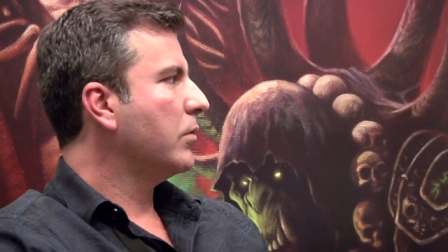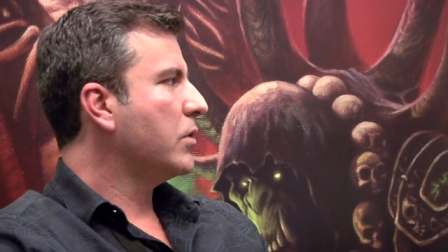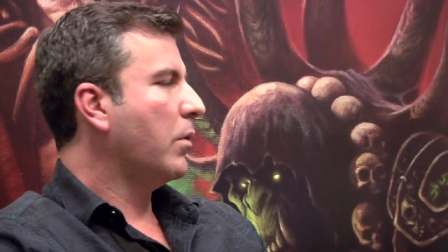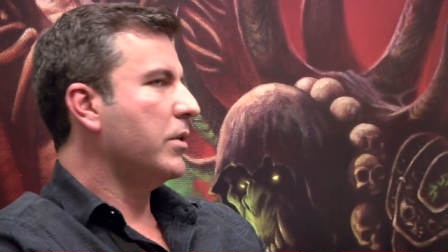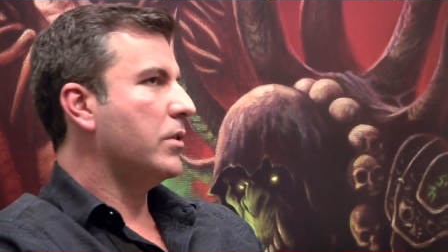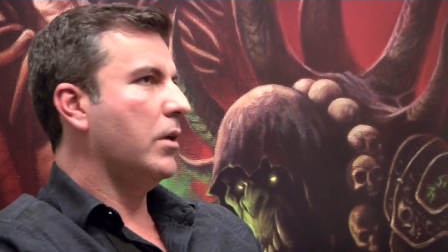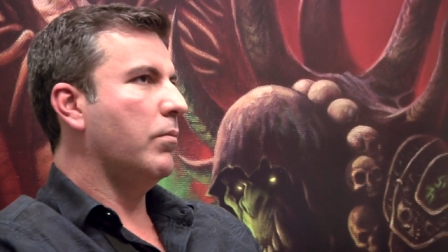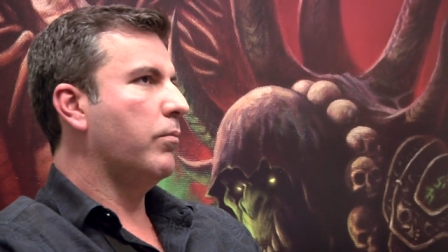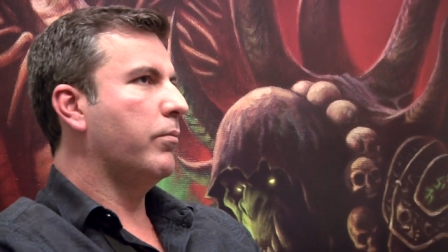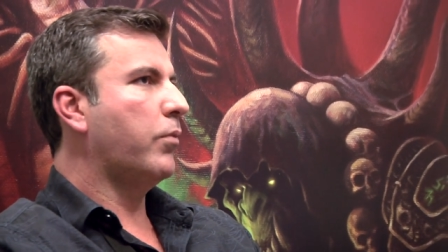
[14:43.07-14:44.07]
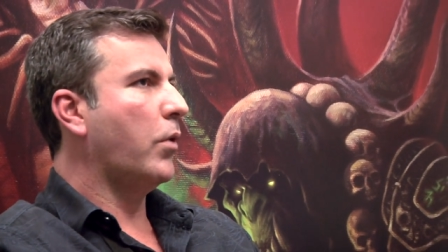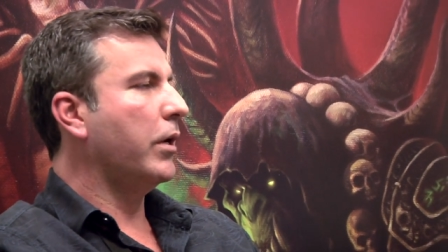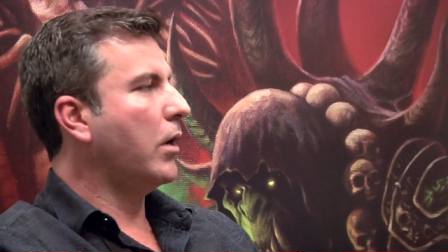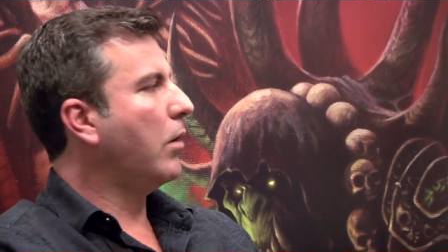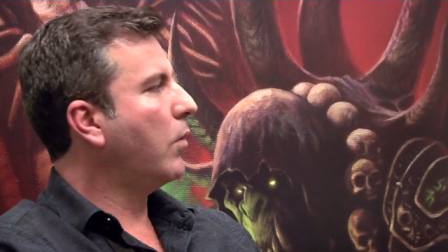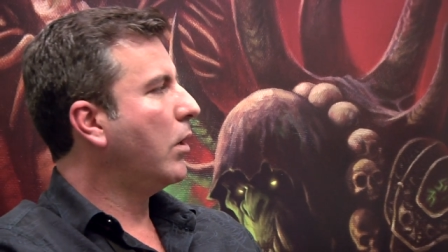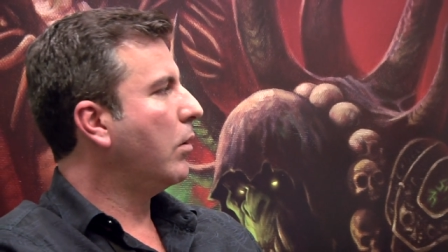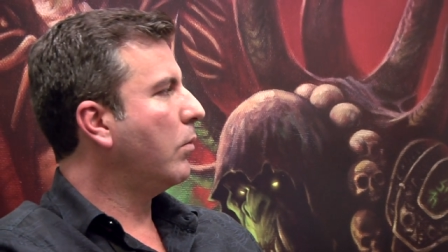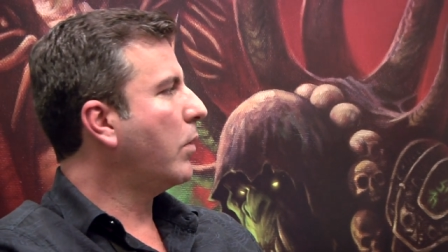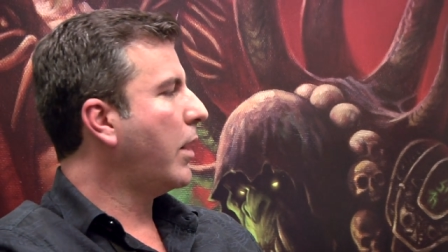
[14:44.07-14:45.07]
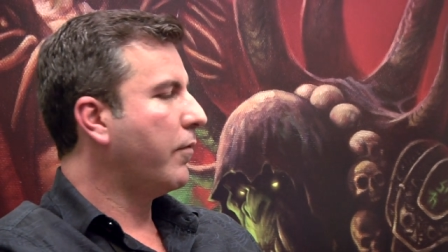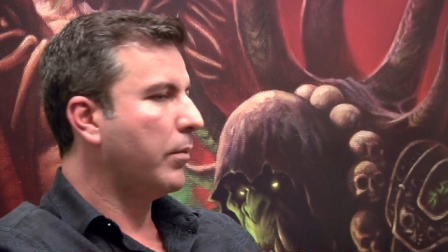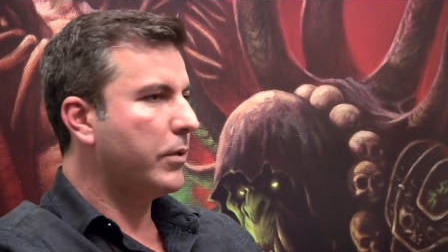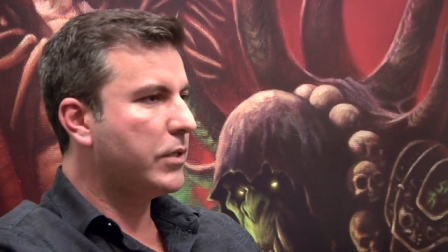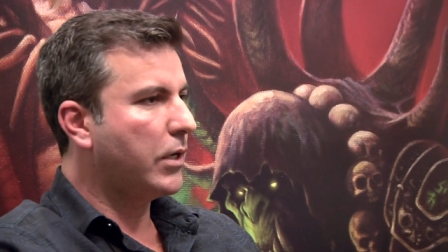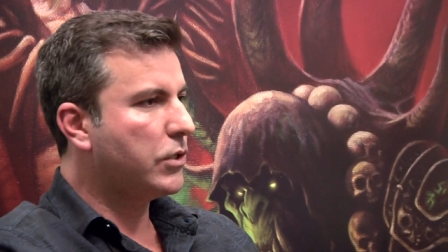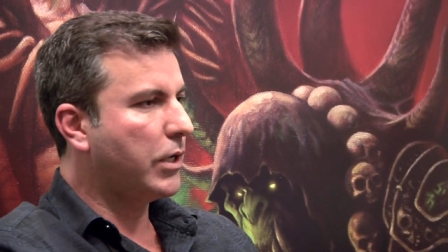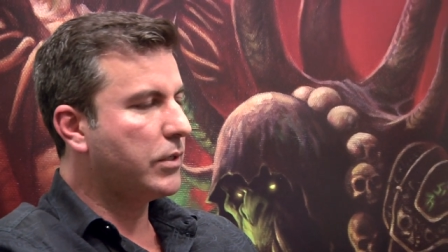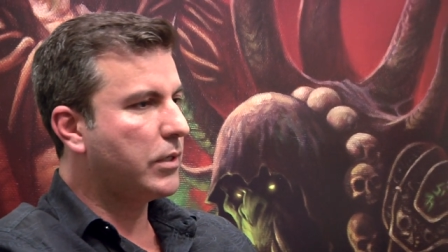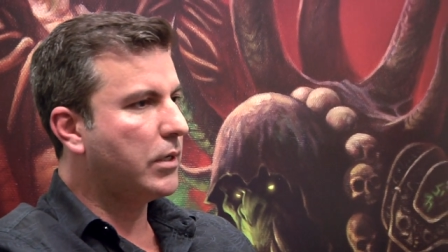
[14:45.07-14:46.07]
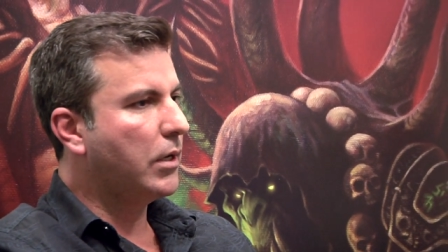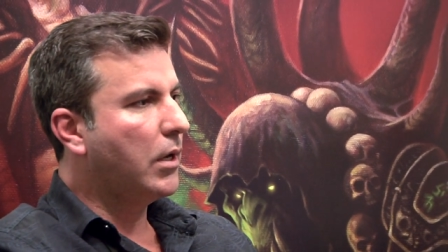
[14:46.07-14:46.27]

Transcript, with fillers: there's always the 0.00 whatever percent chance that.